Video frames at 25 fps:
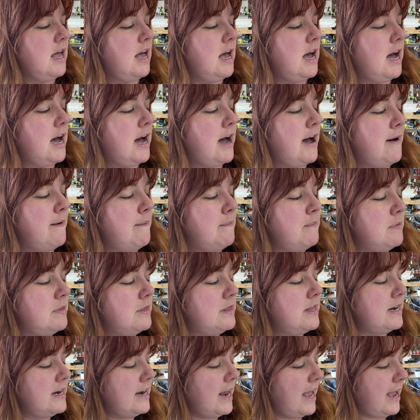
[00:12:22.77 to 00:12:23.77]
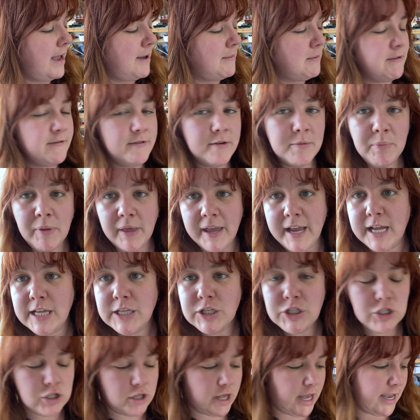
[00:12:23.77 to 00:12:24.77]
the name of the
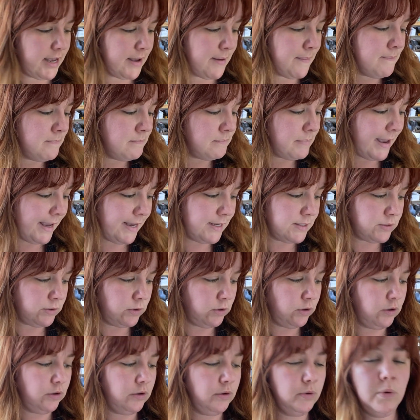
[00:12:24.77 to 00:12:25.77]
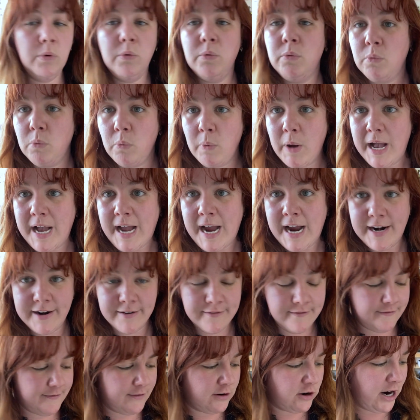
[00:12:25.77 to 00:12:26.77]
plants, like basil, what kind
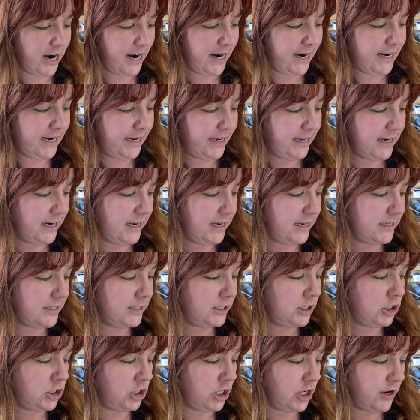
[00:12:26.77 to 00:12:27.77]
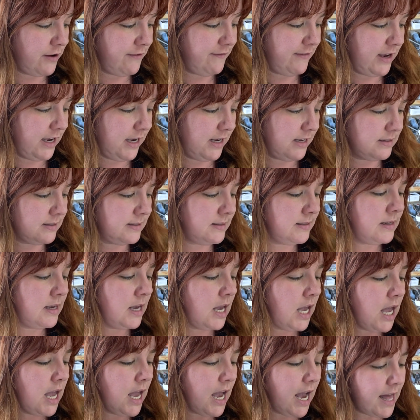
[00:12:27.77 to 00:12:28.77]
of variety it is, Genovese,
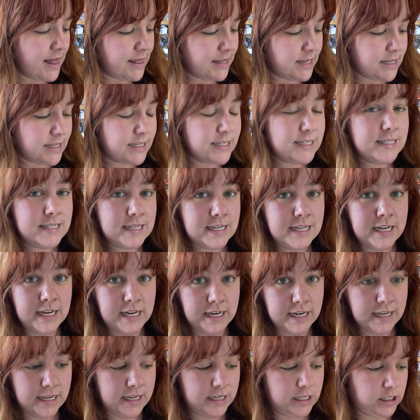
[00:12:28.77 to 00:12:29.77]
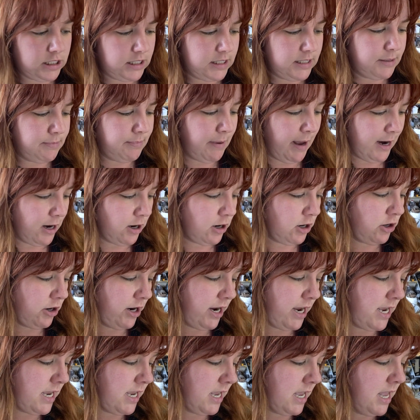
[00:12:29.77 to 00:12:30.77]
and then the seed, which is Baker
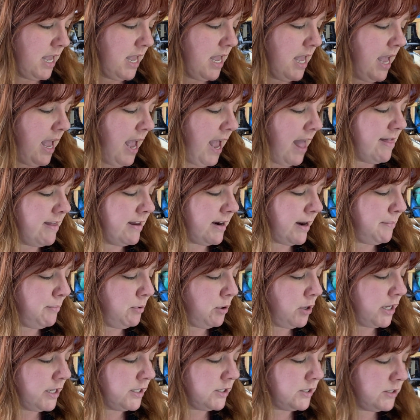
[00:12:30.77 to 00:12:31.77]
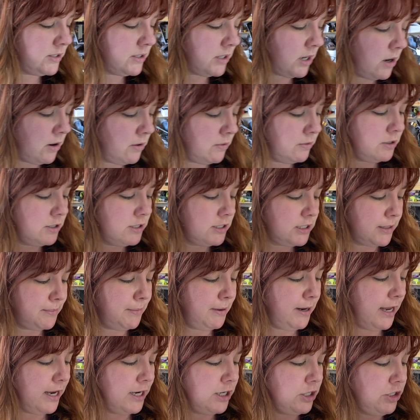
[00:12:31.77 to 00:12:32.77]
Creek. And then I put sown,
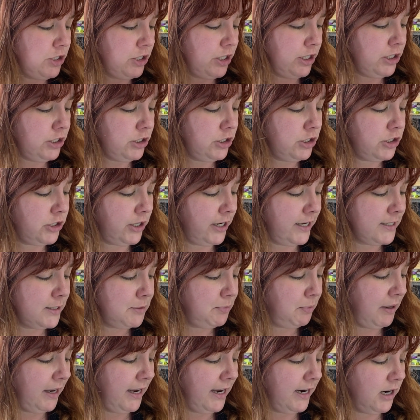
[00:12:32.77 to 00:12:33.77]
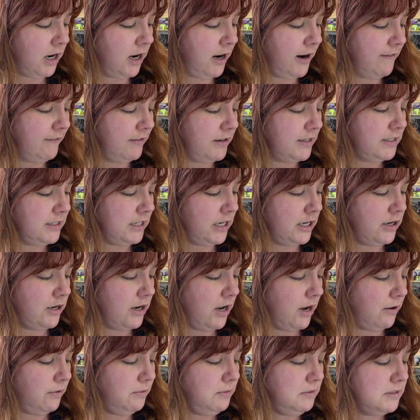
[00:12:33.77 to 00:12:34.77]
germination, transplant, harvest, and
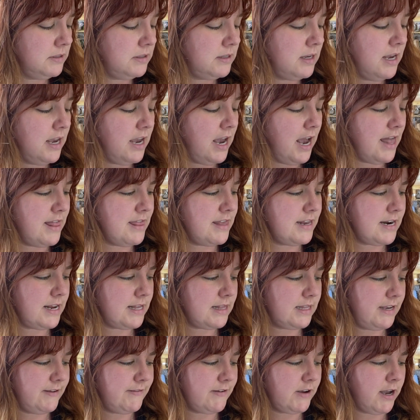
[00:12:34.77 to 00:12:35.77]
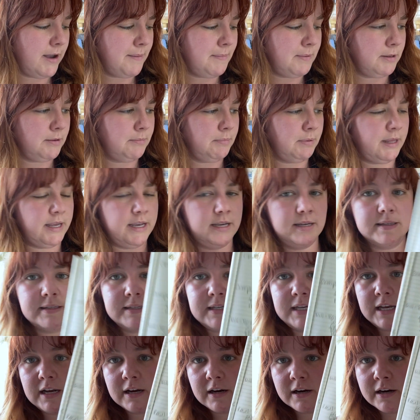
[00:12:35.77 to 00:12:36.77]
notes. And then I leave a couple of blanks
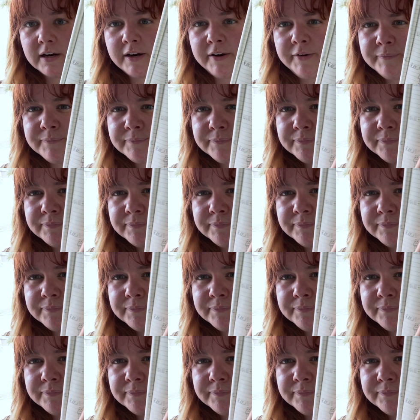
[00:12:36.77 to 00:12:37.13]
here,